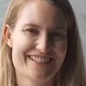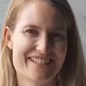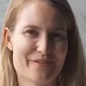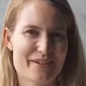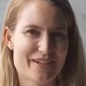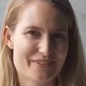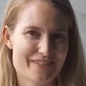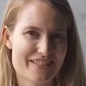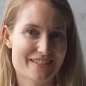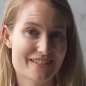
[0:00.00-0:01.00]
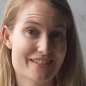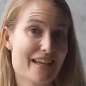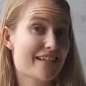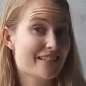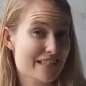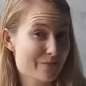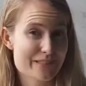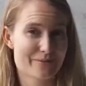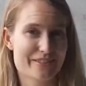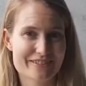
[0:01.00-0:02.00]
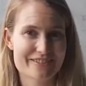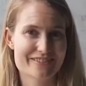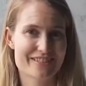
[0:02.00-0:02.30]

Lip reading: So the power of contact is an academic model.